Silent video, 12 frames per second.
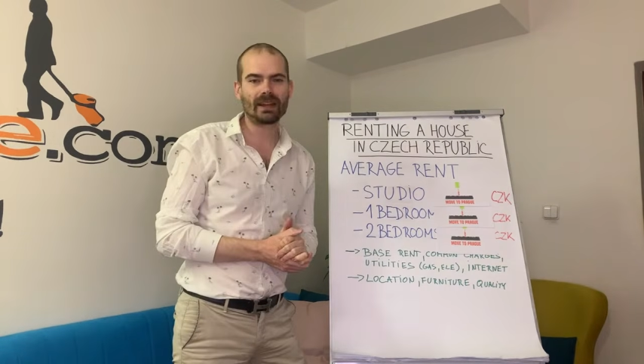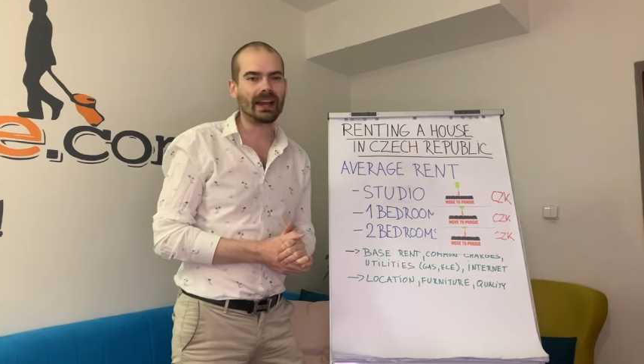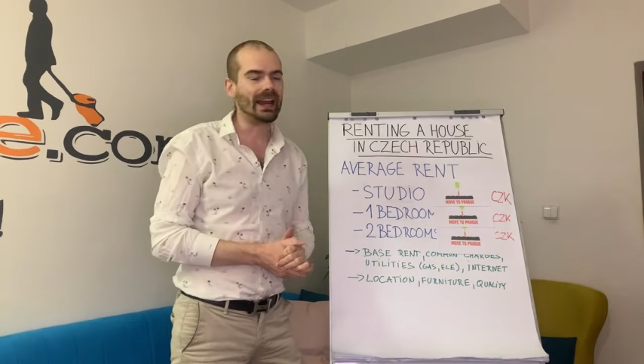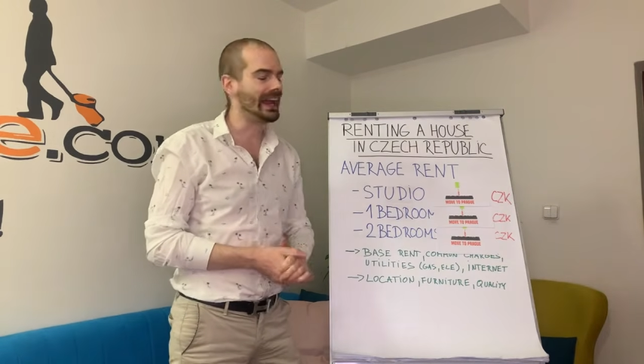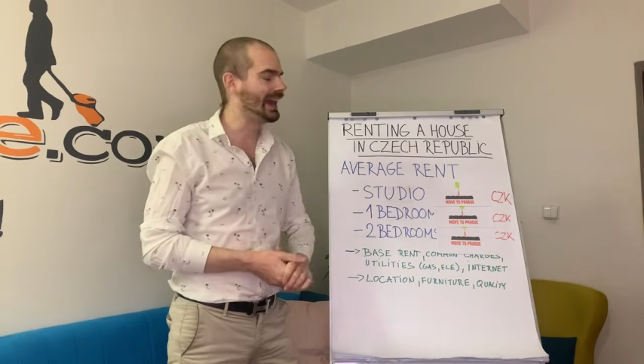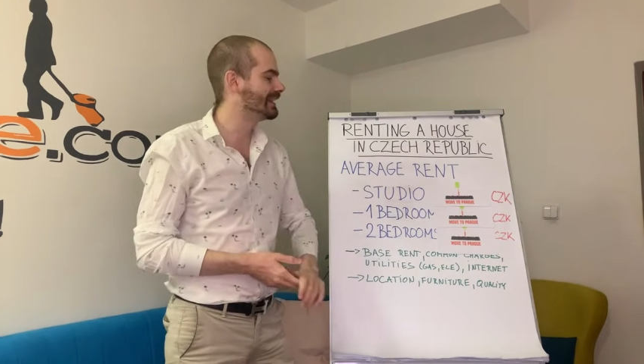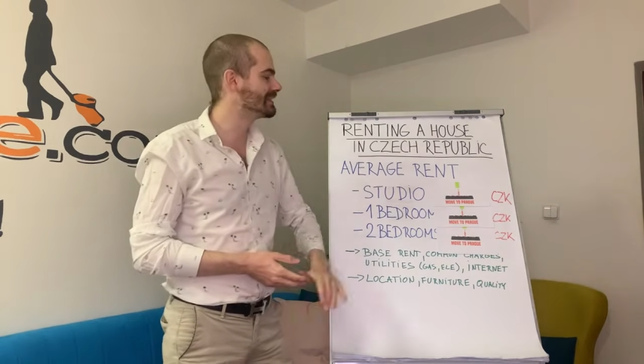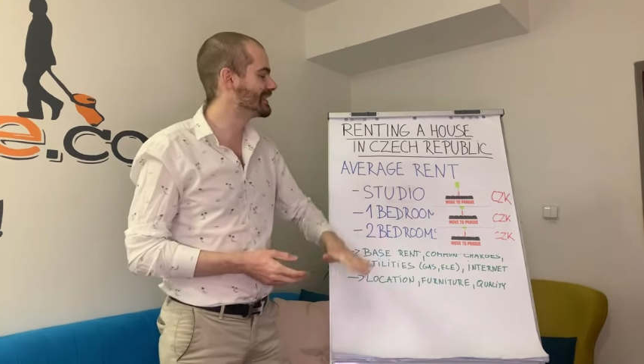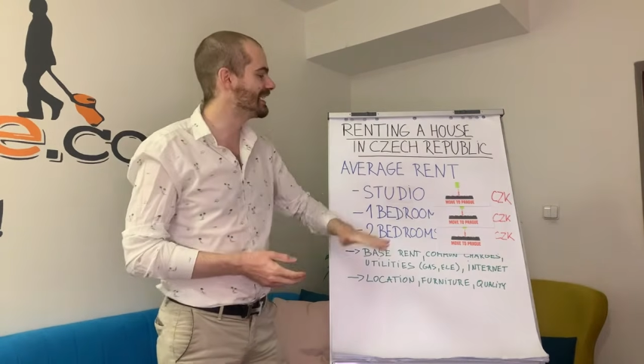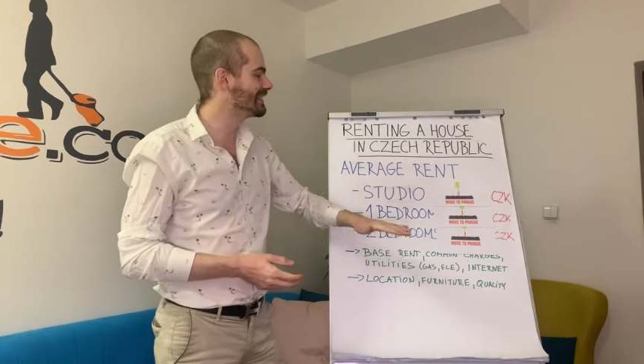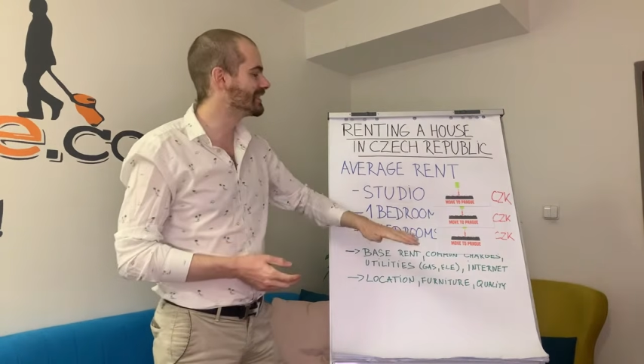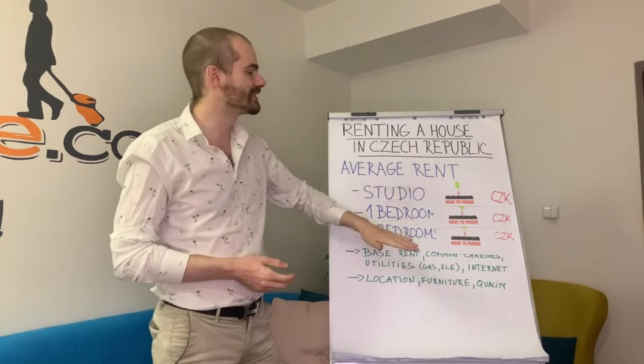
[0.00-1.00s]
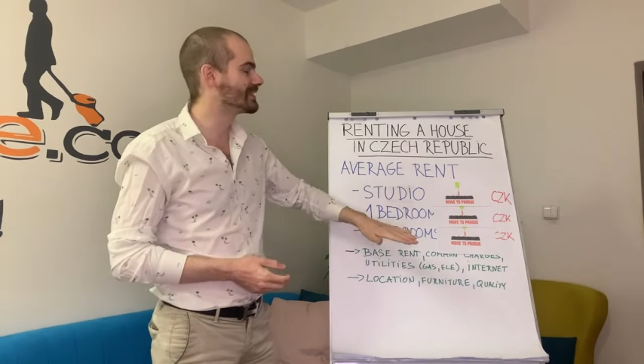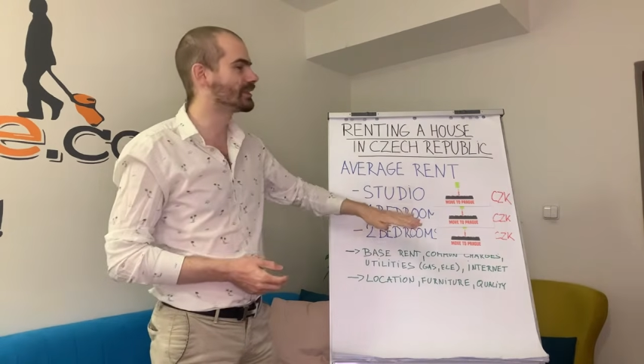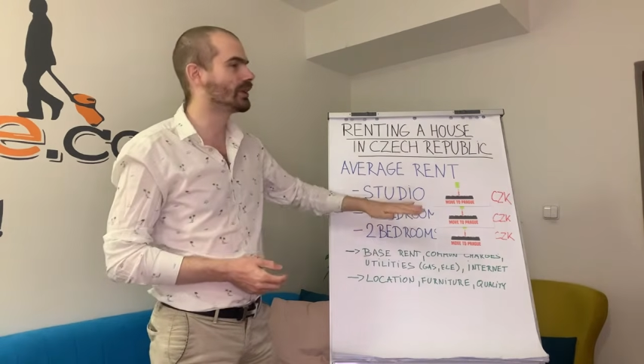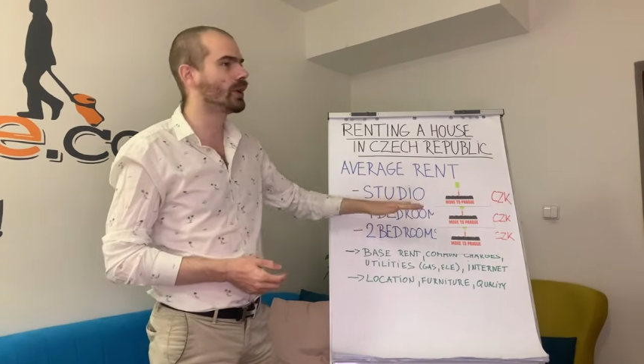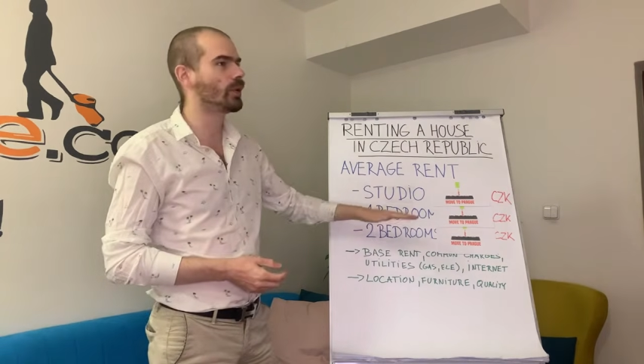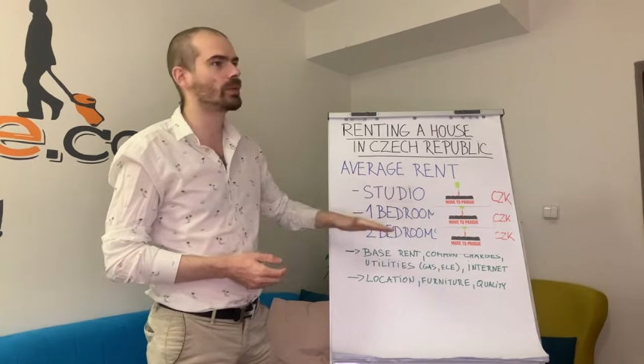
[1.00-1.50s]
and 10 years
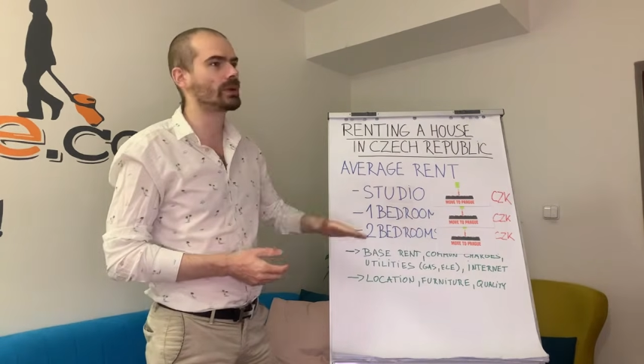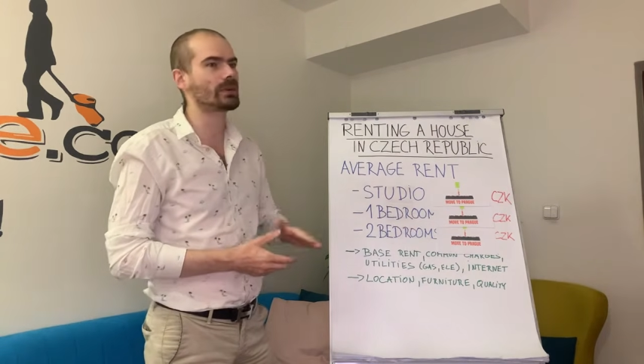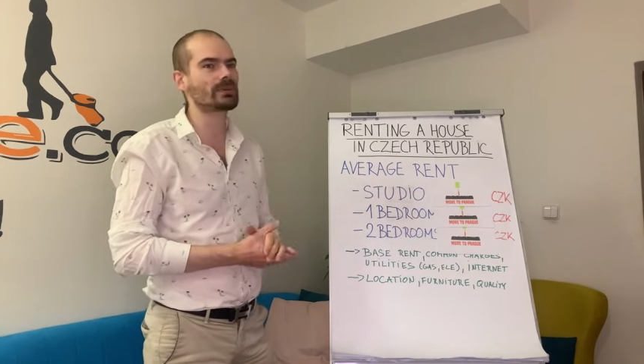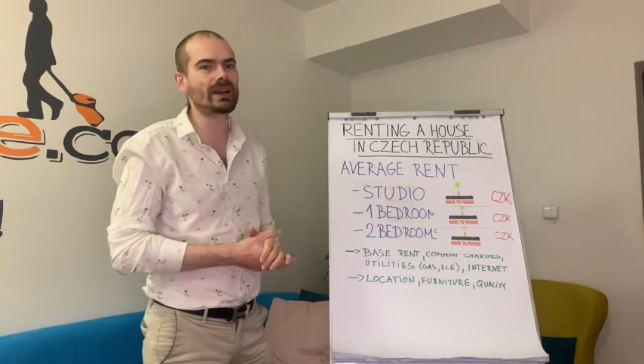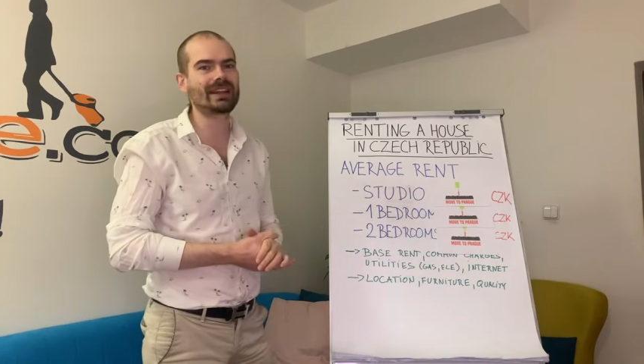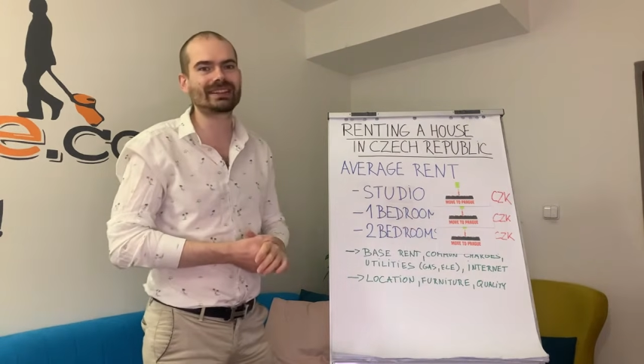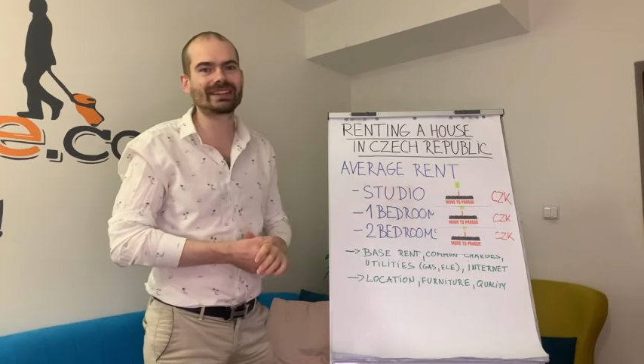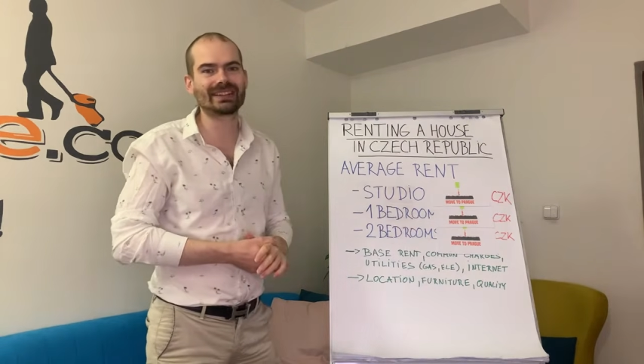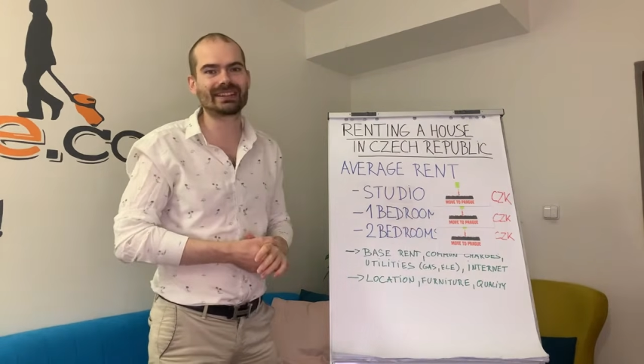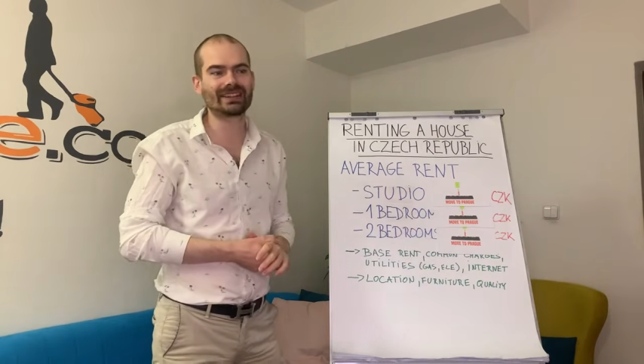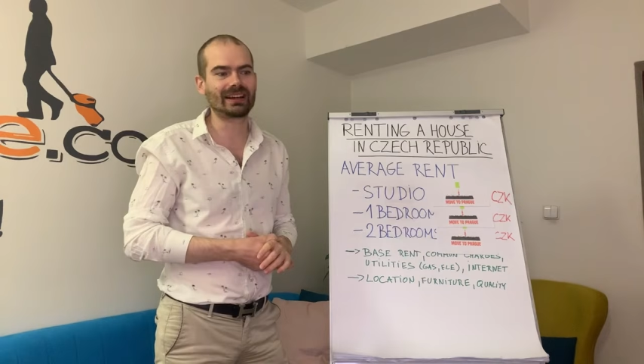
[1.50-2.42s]
ago we were renting